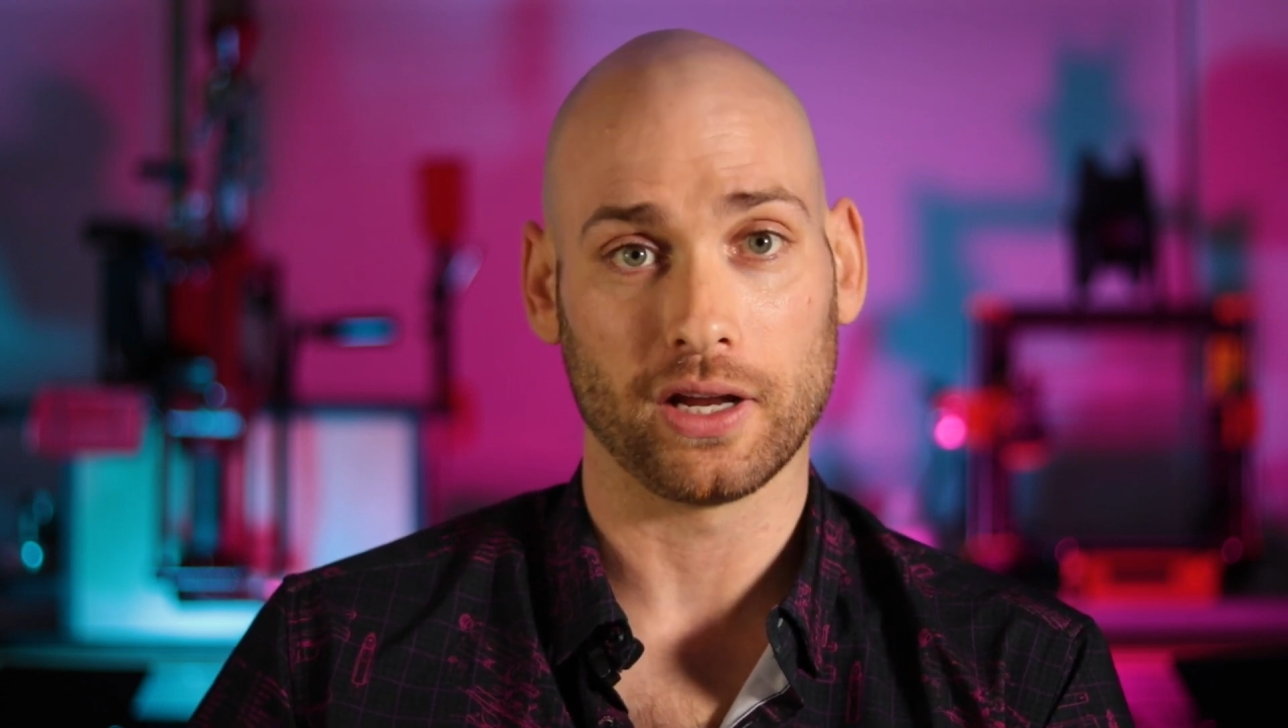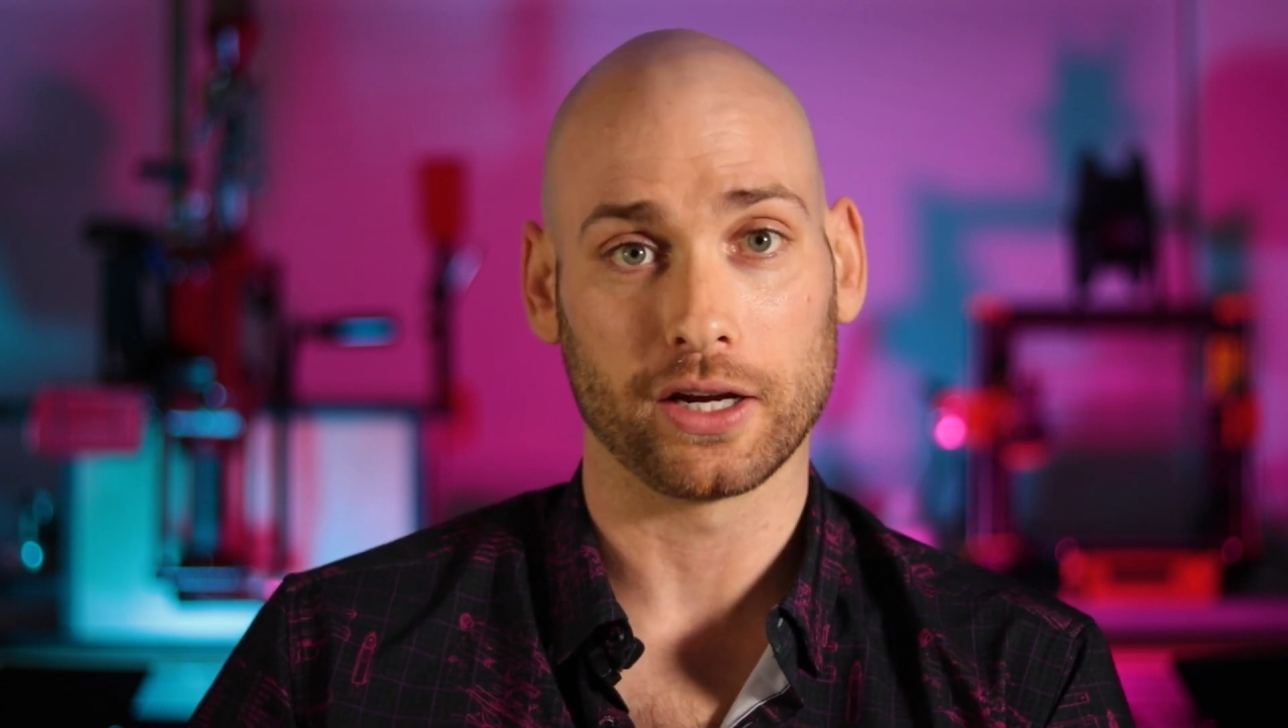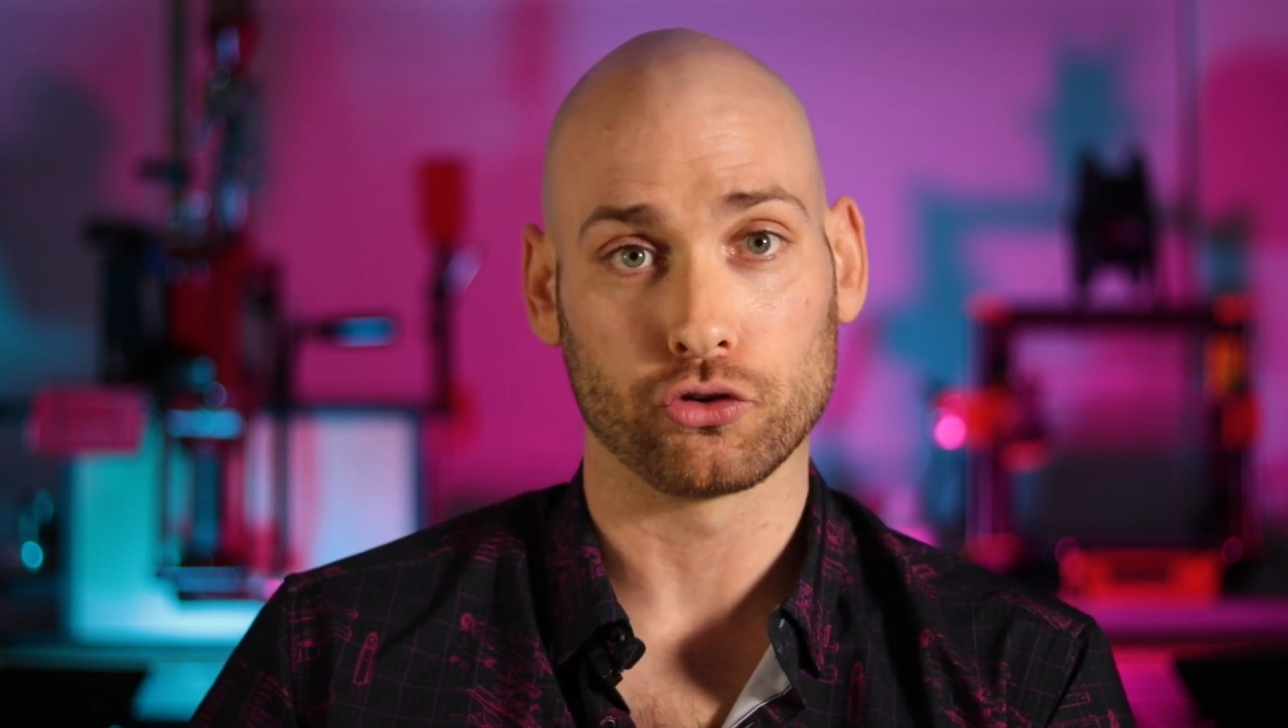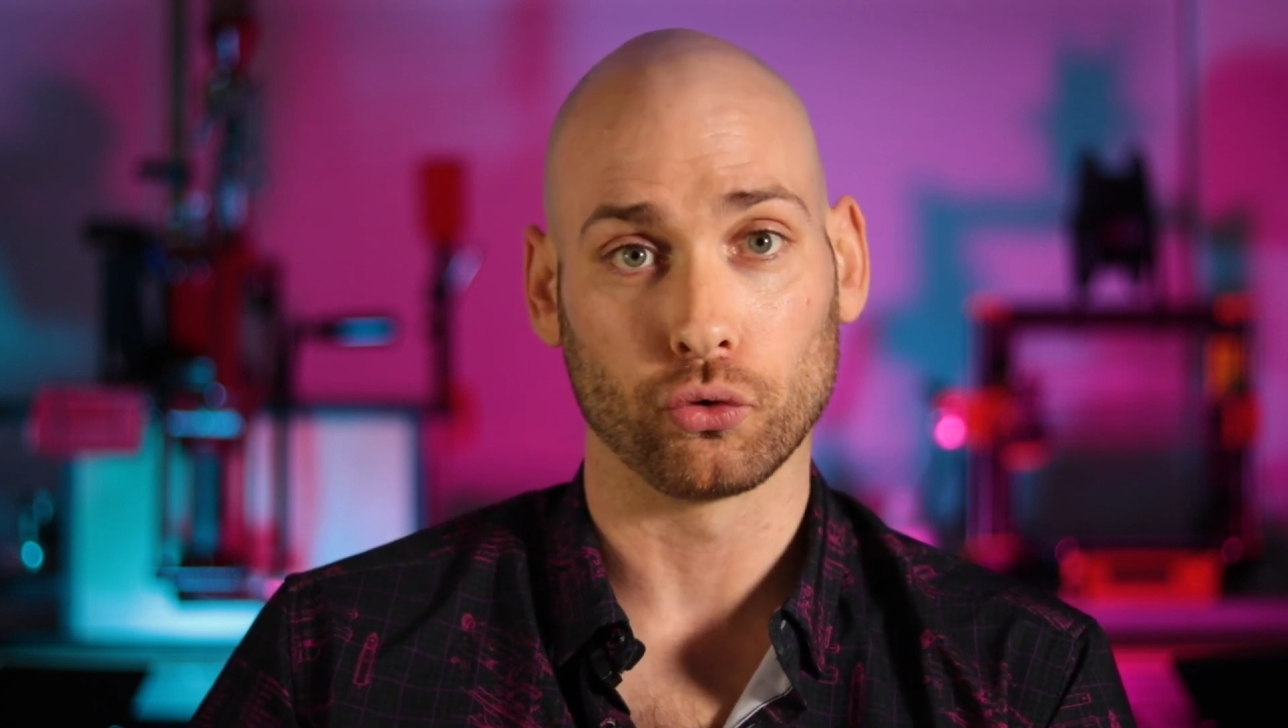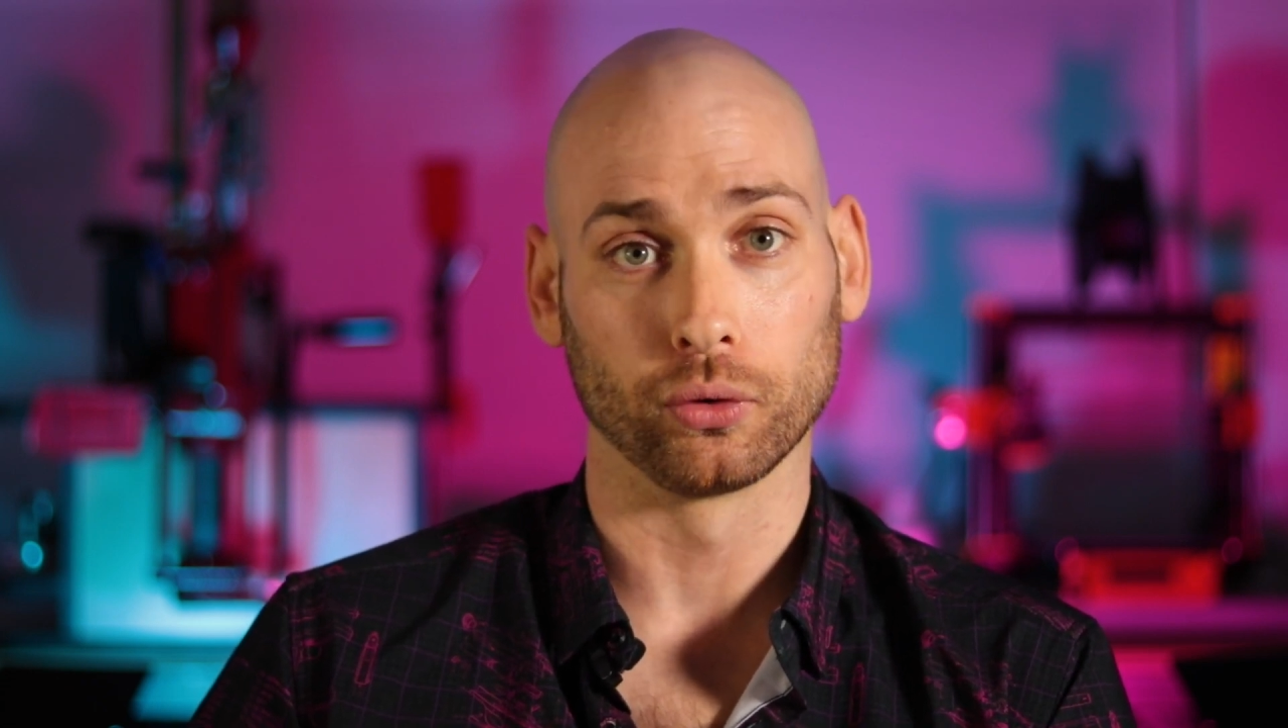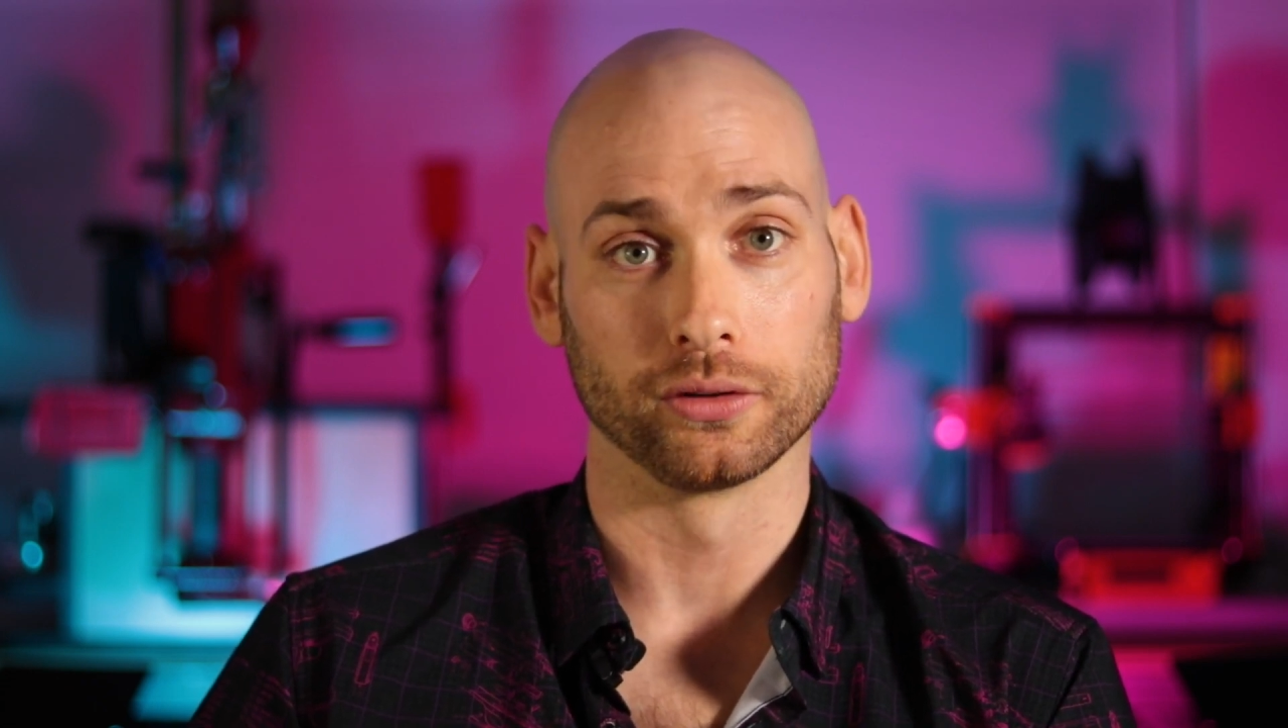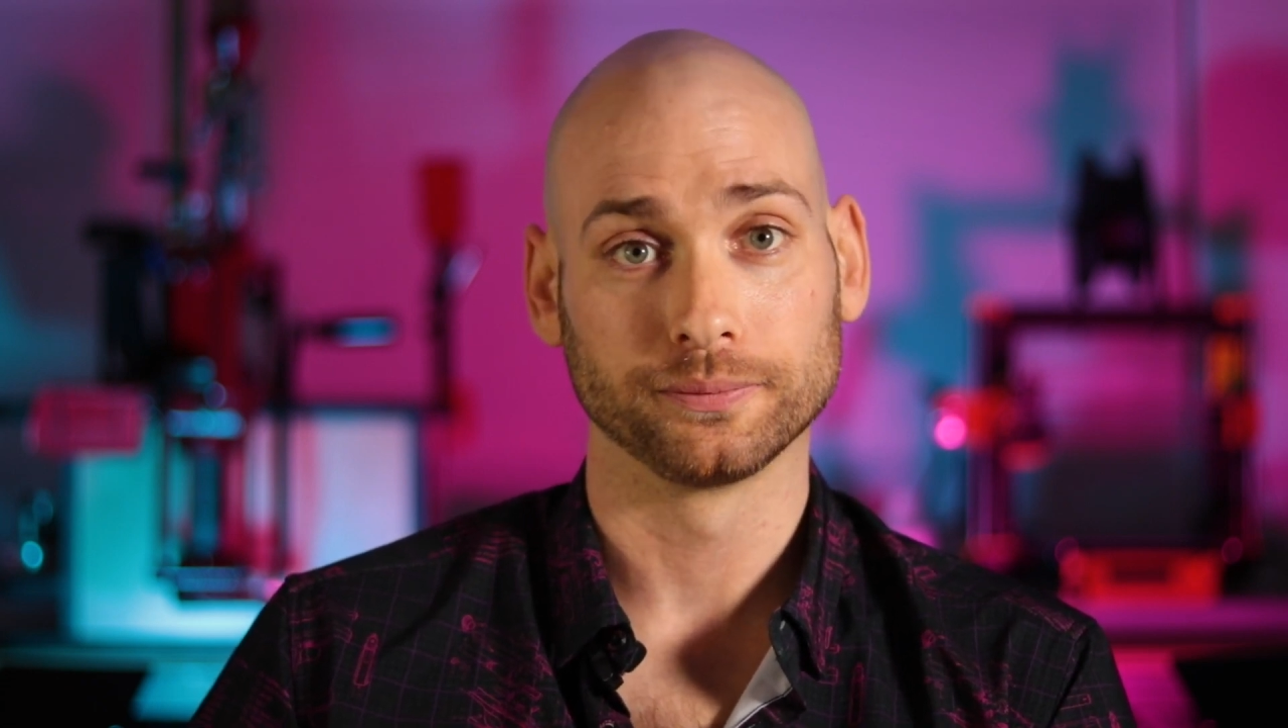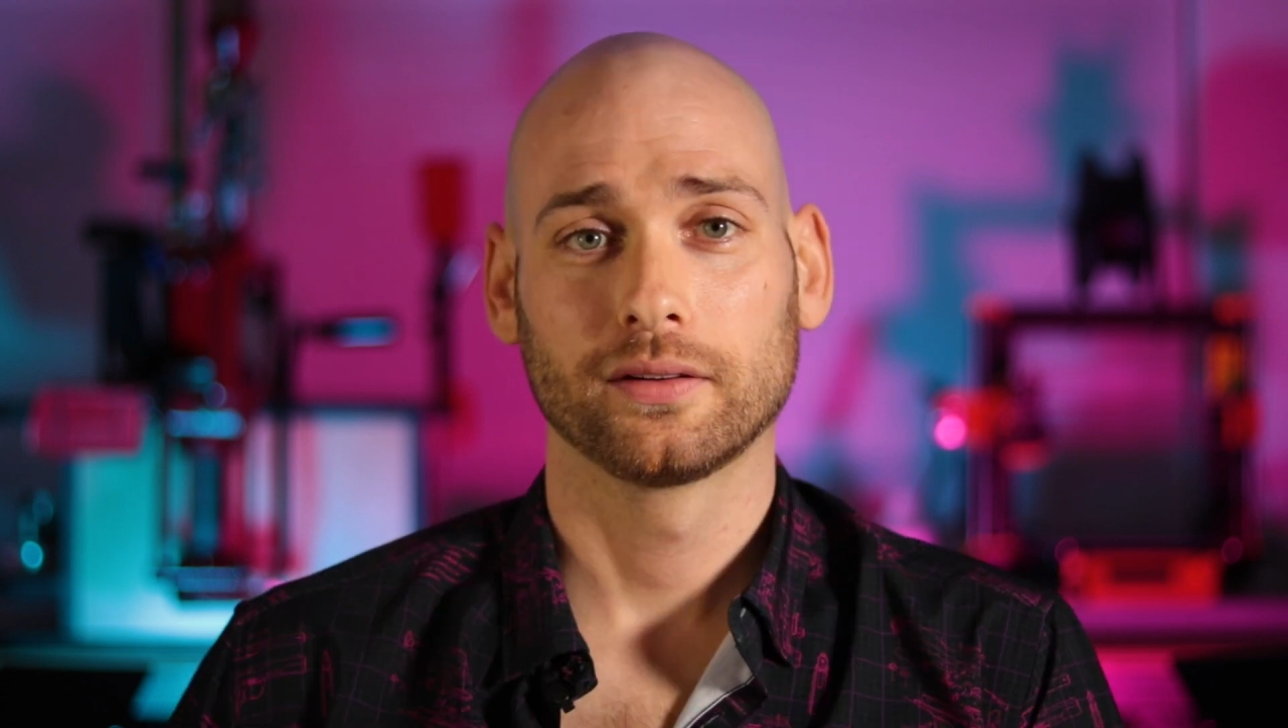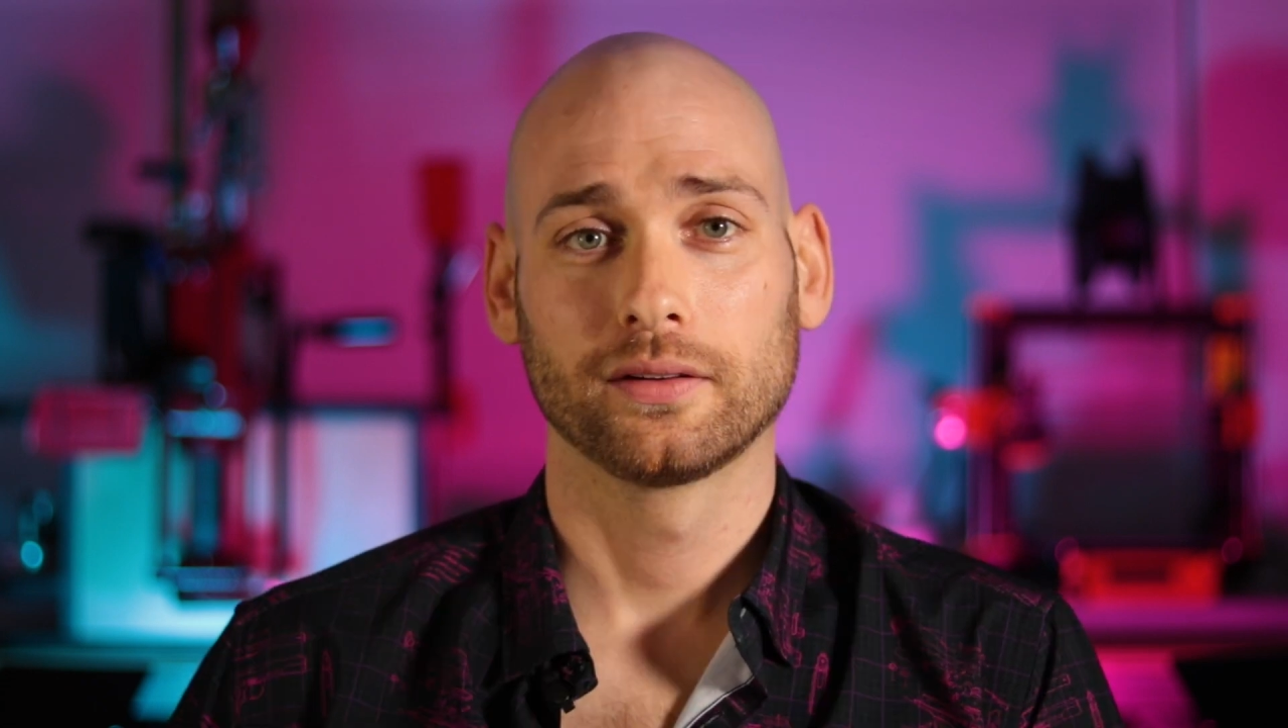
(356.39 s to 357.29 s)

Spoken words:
like a chore.